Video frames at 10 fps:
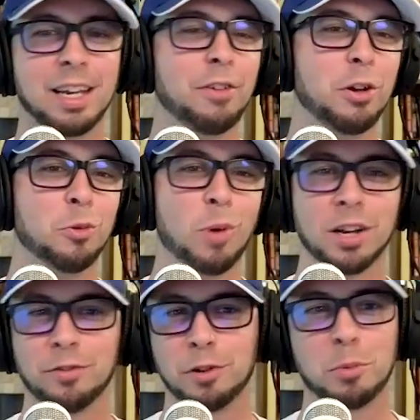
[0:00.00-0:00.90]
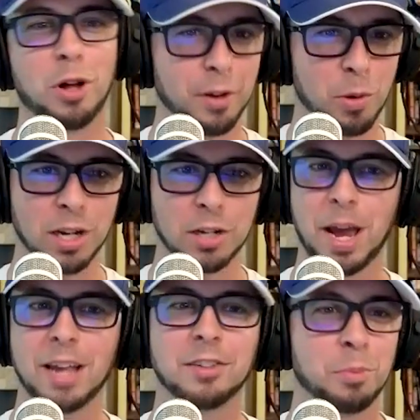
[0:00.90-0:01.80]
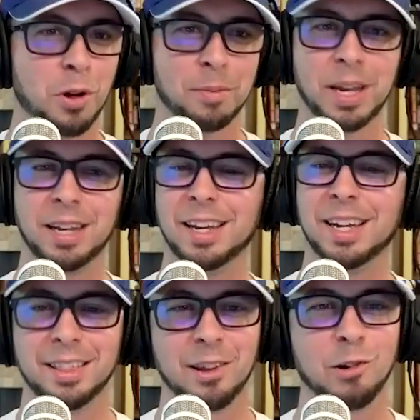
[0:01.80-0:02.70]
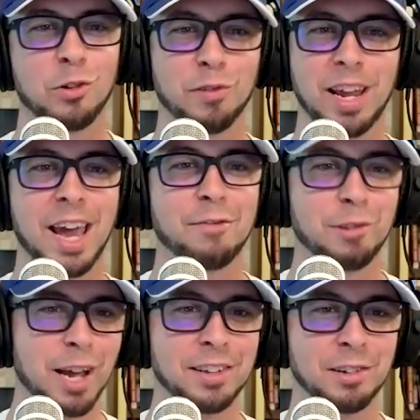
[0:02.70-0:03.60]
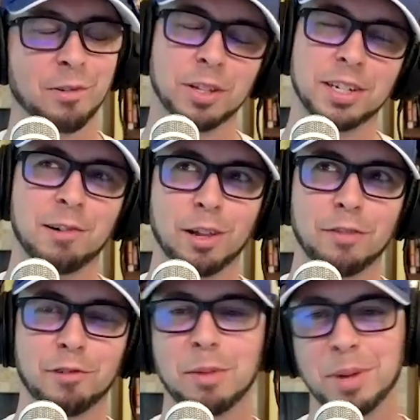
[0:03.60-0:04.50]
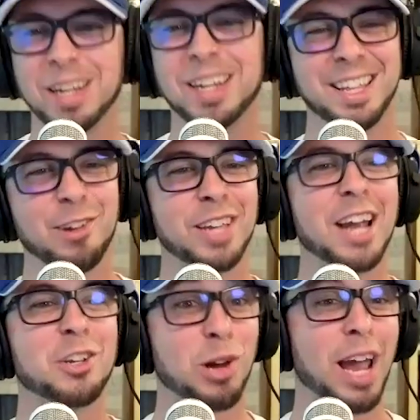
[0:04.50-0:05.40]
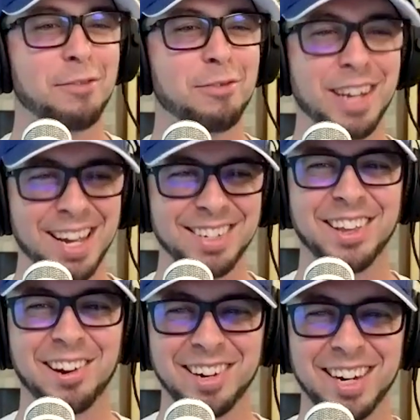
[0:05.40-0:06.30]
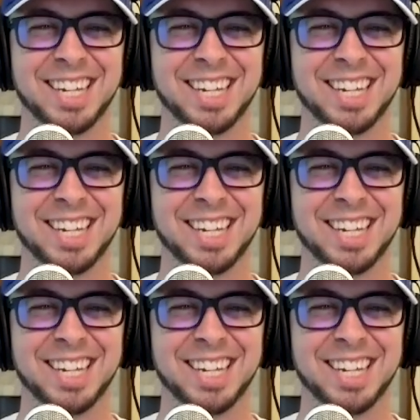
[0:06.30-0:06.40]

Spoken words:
If you watch football, if you watch basketball, I mean, there's free advertising. Well, it's not really free, but there's extra advertising there.